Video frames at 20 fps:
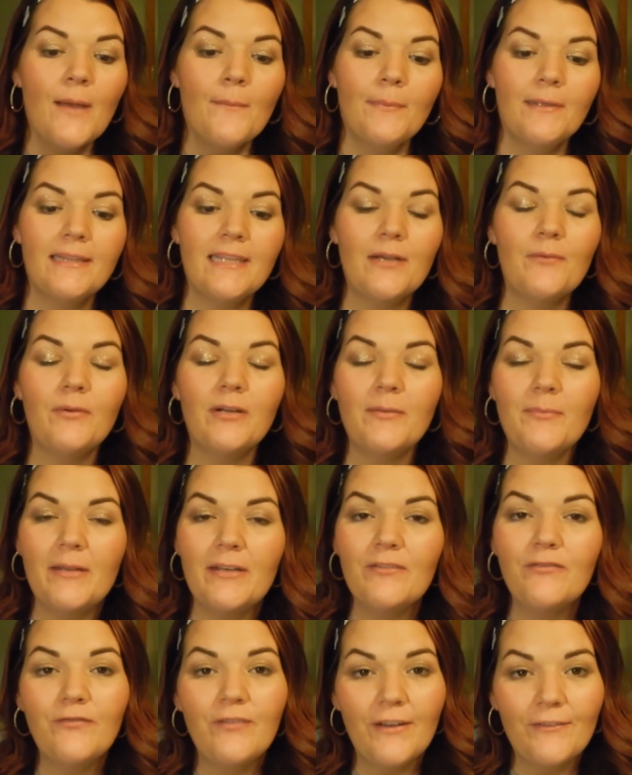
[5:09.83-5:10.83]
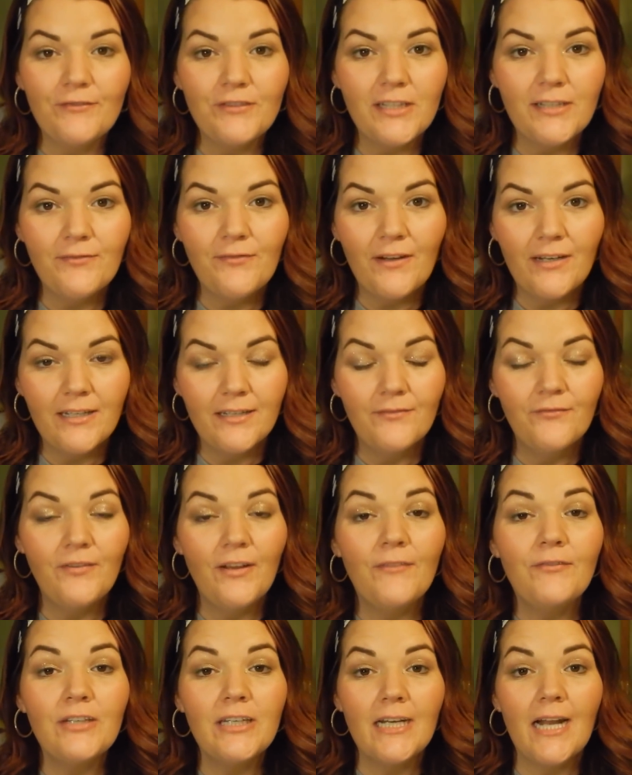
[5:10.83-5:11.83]
but they would have been
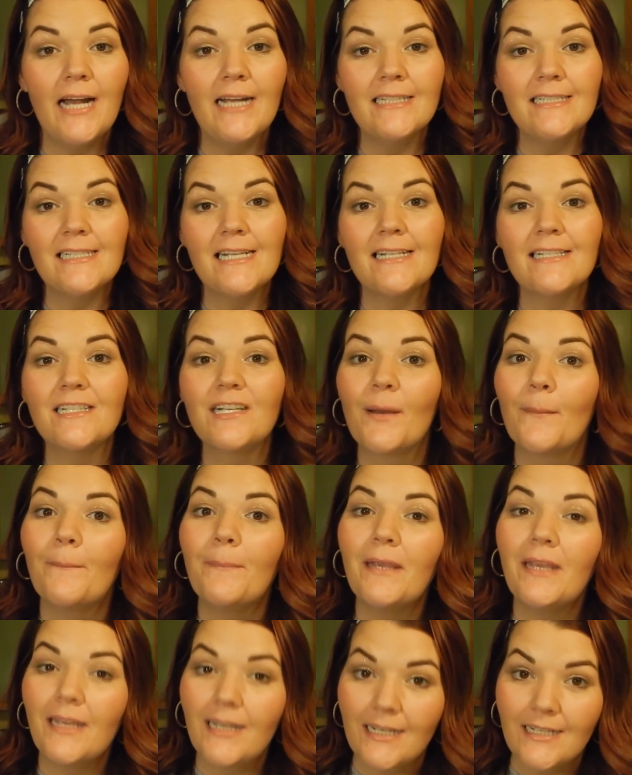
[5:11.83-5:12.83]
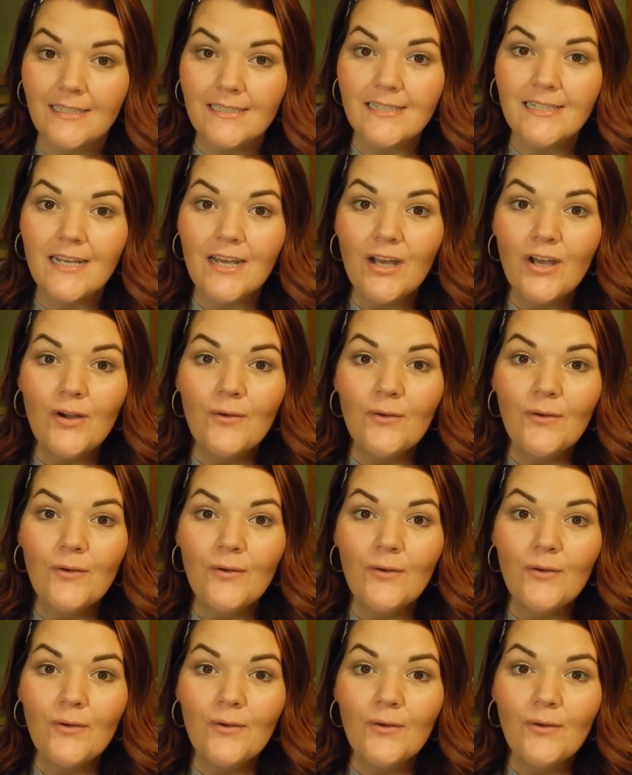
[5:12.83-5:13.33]
59 cents a piece,